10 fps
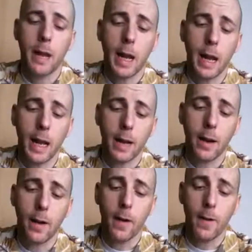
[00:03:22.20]
shoot 'em
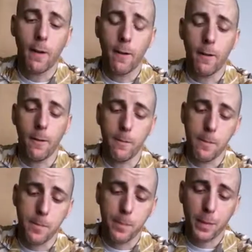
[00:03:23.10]
ups.
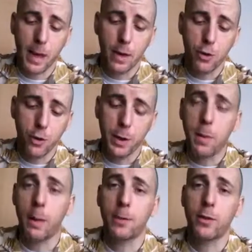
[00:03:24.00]
It had
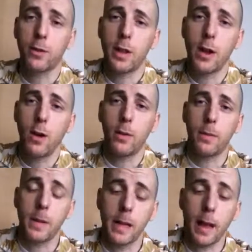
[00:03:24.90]
introduced the concept of
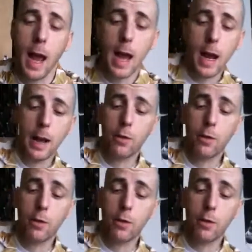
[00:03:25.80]
polarity.